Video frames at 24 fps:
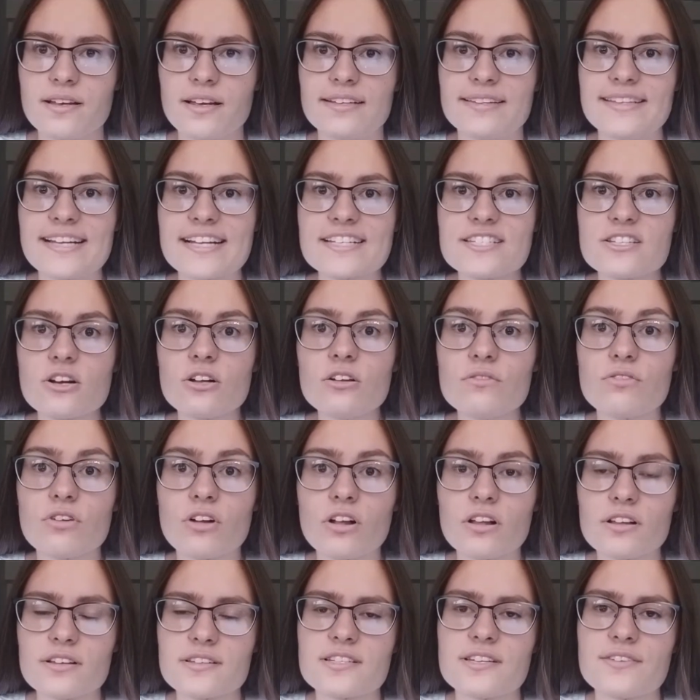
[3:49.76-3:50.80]
That's all
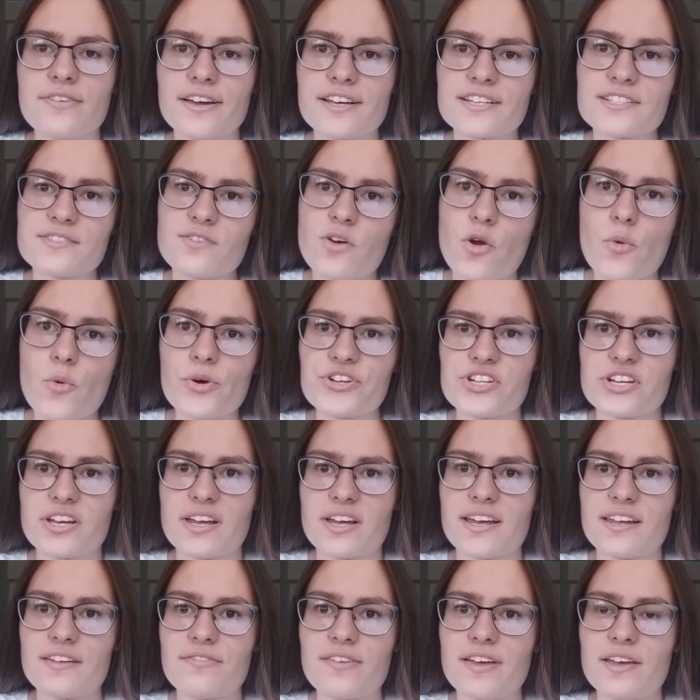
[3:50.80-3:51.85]
folks, thanks for watching and
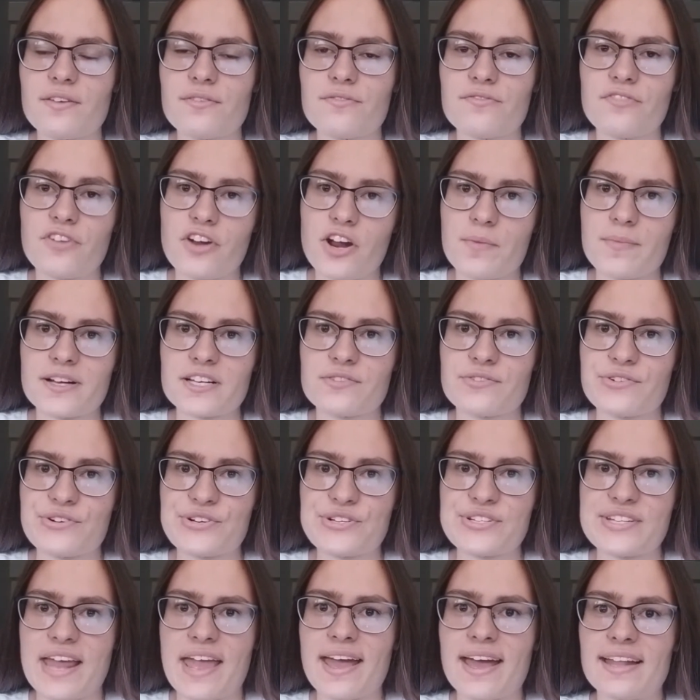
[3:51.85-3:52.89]
thank you very much for
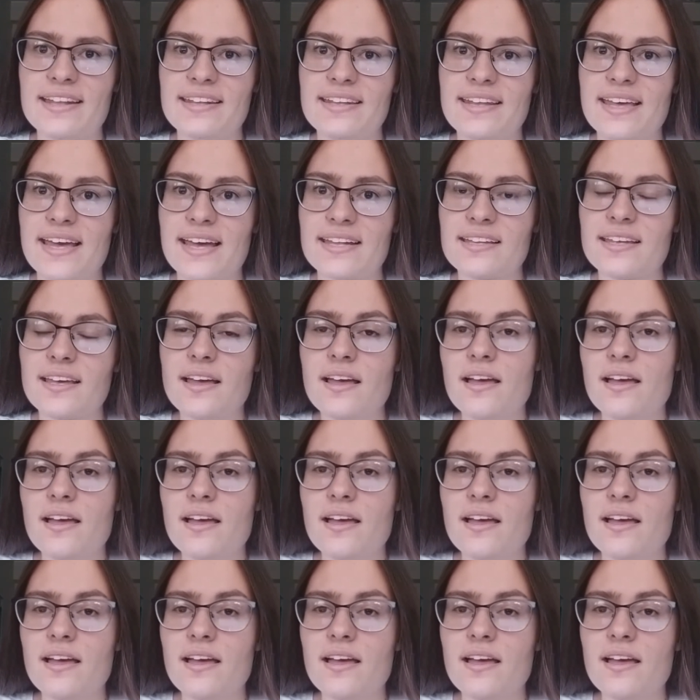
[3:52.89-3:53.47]
staying at the end.